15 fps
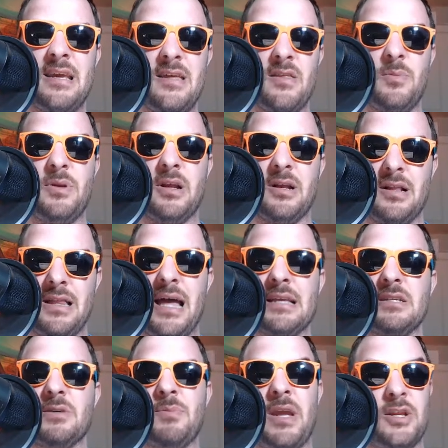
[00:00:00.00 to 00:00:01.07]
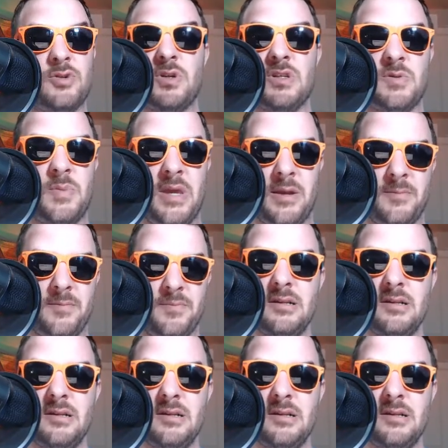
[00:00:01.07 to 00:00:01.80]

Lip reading: That'd be a classic Patriots pick.